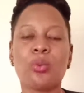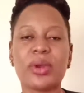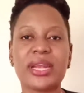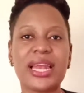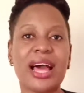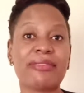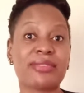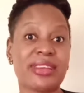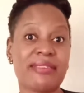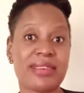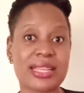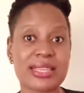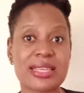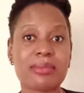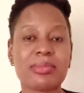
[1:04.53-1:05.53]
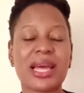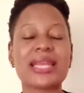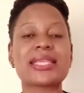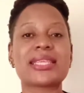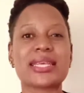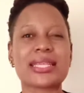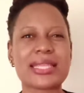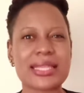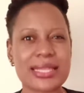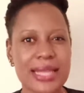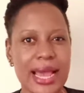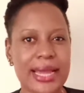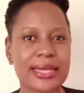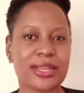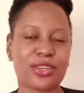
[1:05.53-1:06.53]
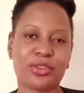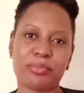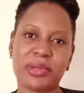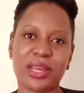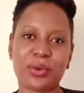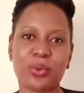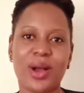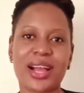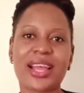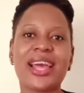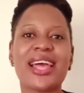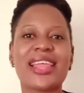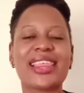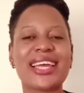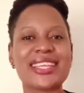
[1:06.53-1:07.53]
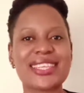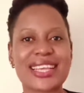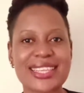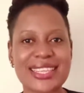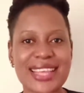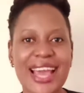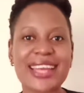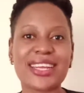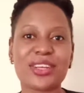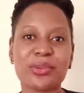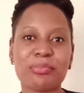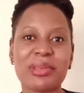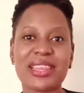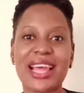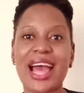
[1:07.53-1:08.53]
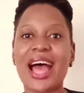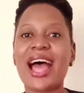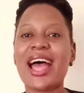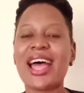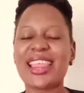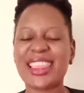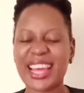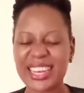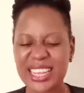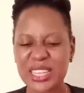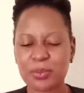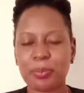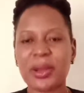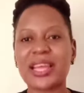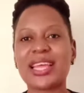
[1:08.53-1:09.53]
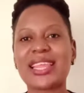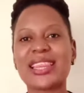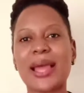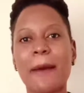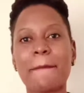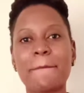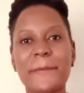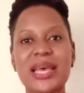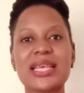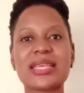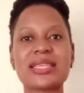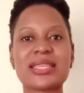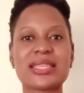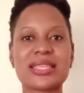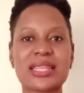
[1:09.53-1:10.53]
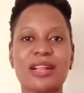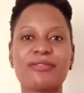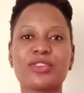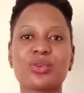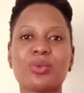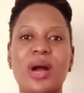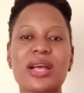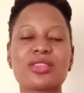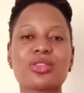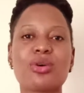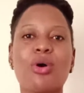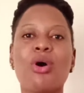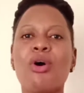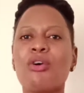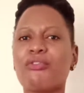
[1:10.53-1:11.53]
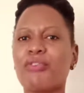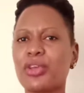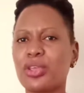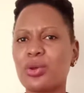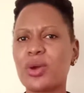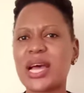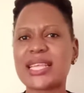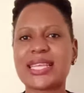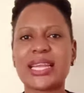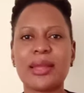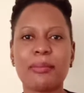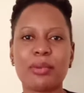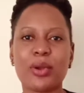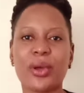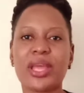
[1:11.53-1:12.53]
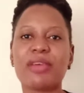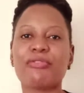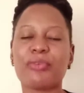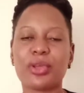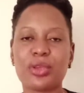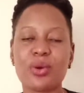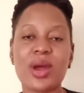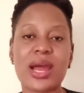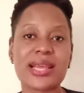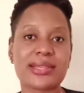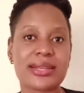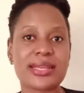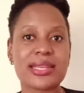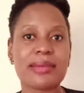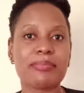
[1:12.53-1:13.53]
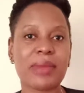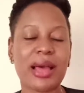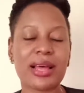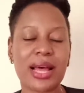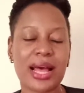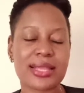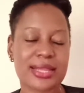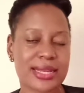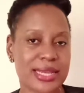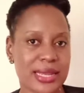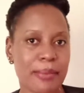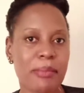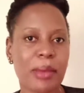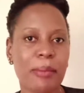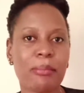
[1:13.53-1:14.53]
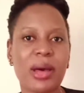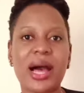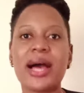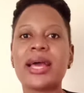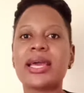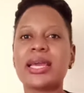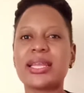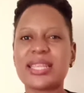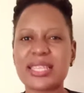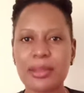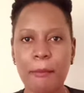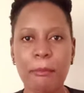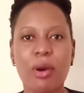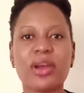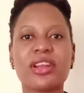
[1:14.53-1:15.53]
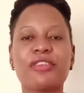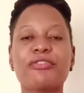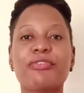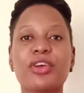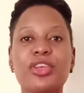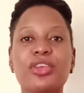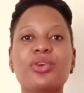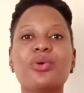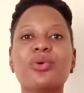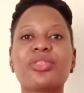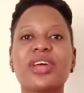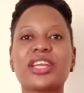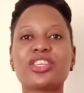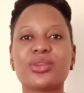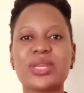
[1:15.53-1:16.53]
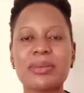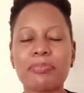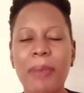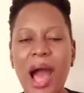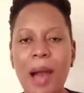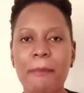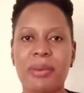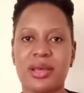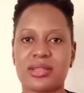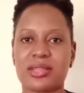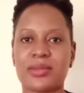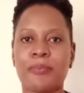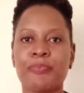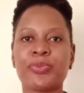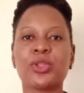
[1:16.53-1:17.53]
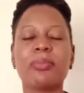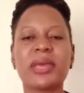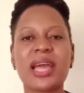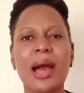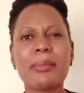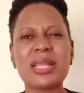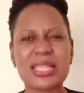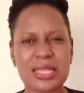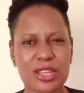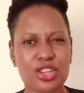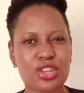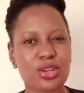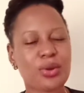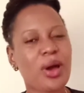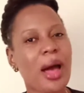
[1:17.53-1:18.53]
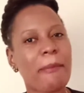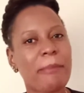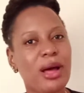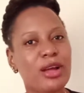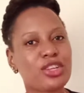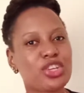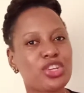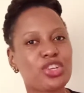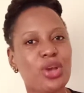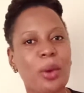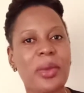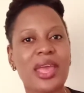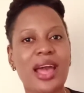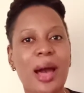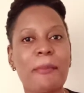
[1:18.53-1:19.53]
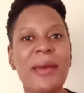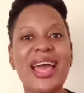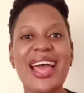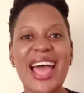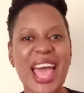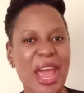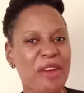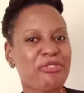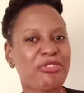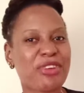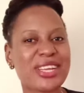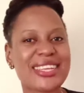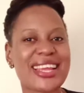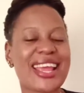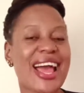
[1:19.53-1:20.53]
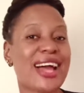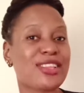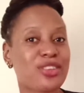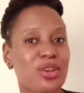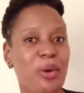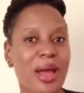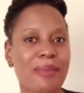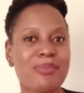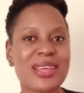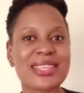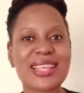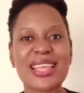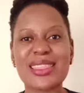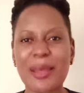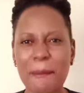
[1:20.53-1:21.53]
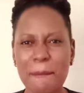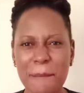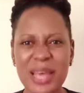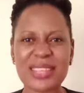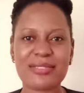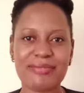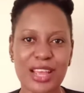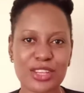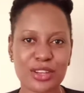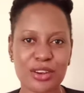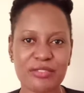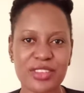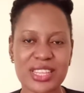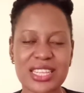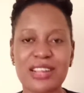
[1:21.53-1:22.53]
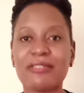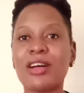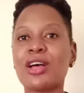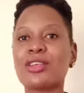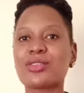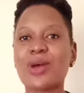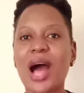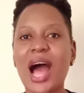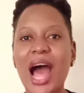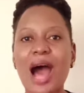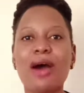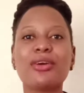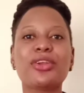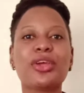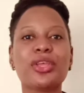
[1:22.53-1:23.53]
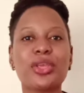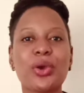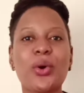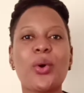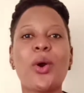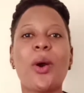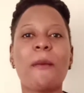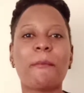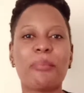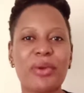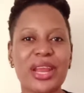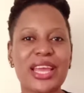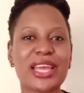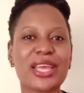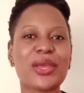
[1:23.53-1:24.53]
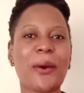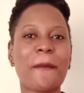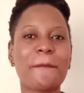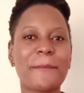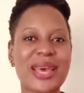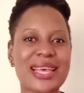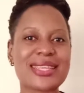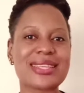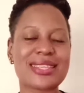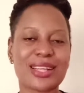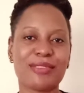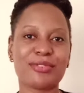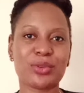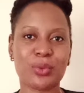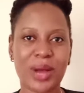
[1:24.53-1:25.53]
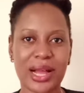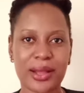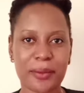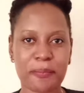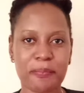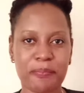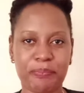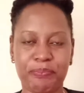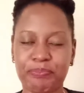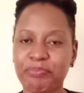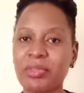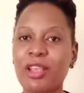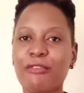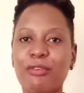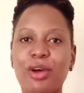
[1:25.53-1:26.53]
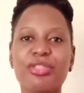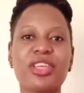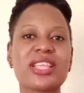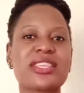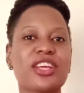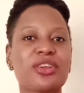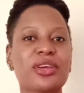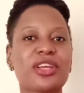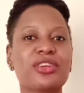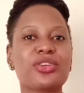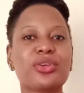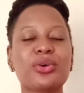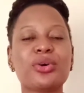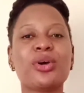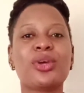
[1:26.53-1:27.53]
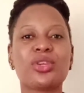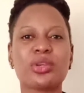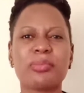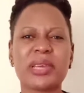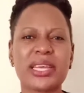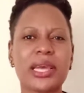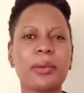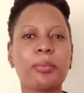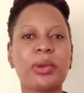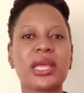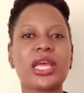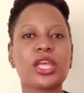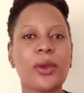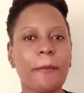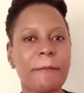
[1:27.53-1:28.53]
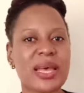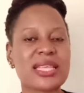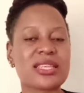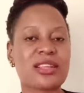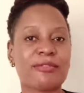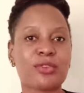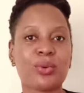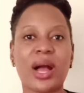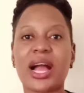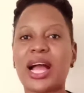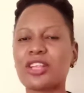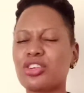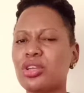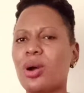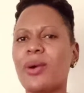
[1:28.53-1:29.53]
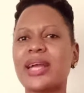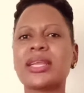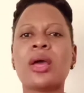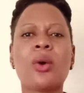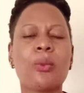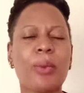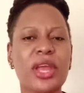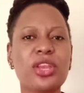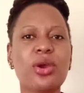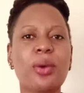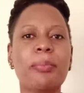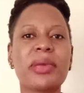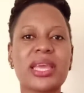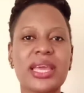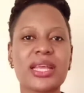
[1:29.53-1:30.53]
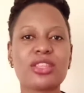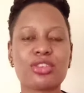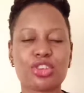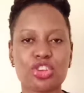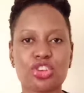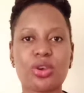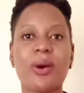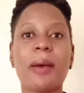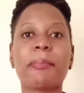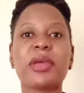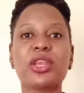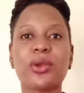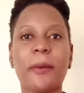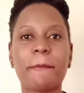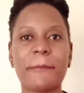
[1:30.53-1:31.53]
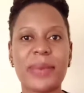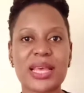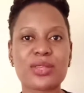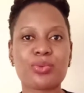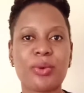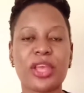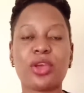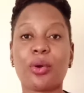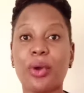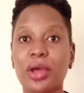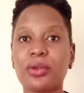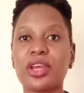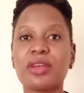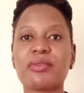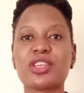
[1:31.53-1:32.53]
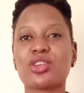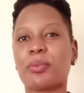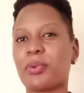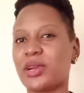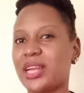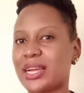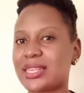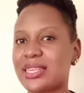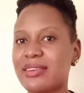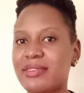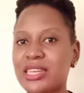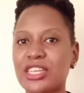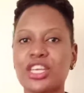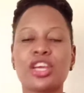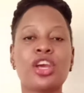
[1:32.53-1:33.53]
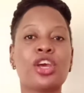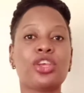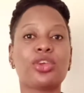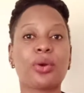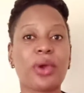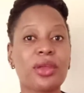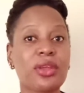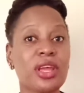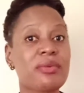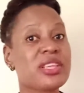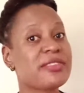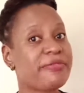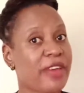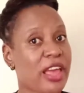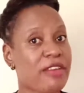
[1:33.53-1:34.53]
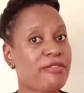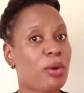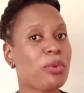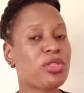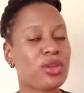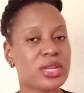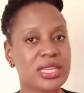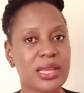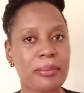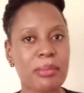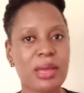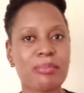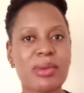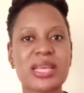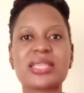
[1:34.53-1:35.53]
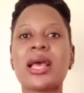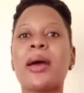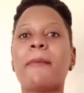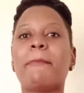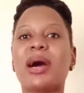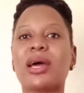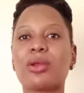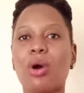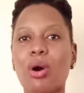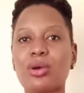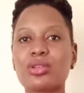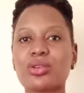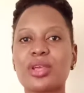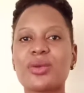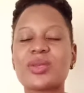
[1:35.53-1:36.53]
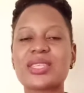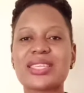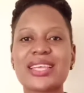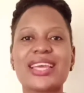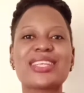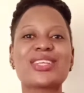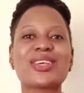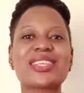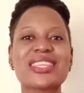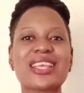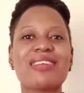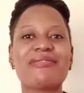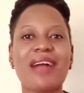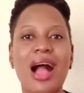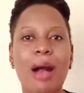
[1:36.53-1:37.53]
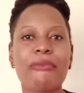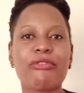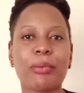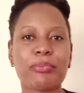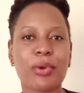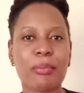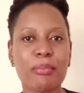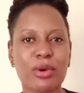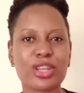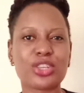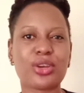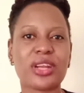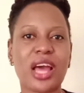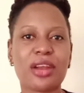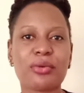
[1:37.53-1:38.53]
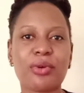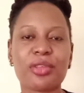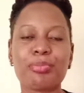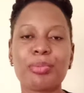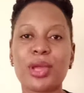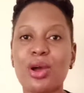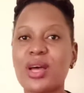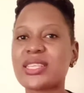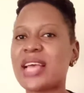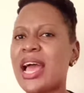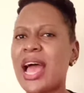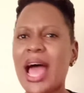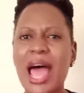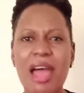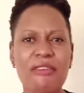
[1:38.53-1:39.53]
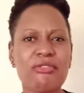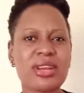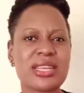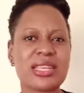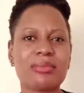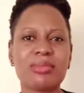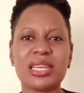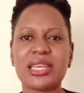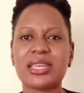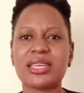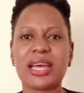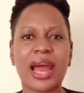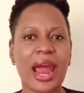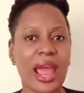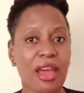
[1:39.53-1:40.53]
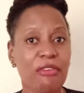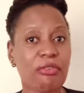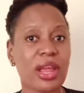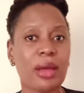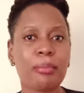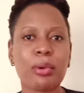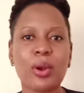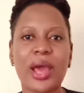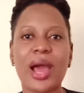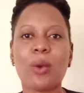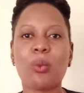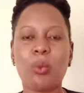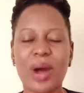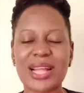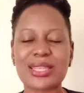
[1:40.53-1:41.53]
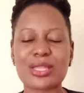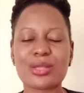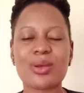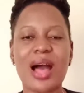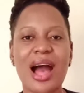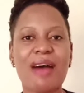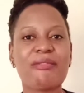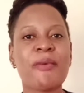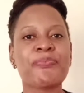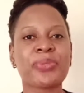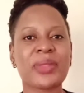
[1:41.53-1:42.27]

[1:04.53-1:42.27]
would love to have a team that is excited to be at work, that is excited to be there, that is bringing their best self to work. So for you as an employee, for you as a team member, it is important for you that you purpose, you become intentional about showing up every day at your workplace in the best version of yourself. So how do you bring your best self to work? 4 things that you can do to begin bringing your best self to work. And you know what? When you begin to show up in your best way, you're going to increase your productivity, you're going to increase favor with your team members, but also you set yourself up for promotion and growth, because every team leader, every employer wants to have